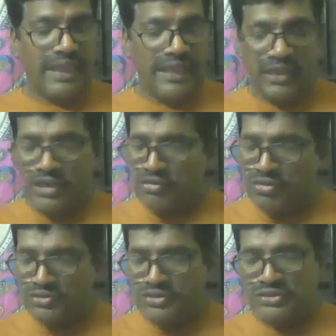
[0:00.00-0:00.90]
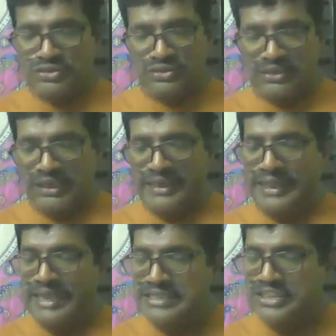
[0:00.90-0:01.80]
He concludes in
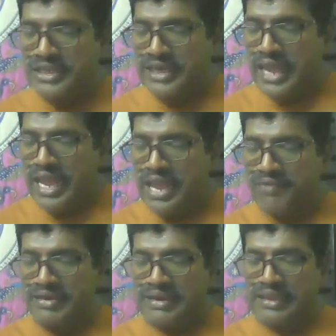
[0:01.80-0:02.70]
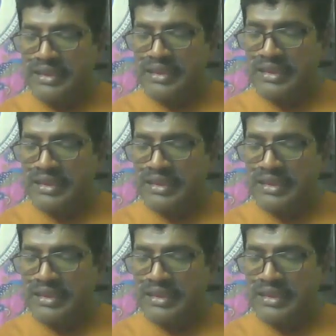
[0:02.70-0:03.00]
each and every,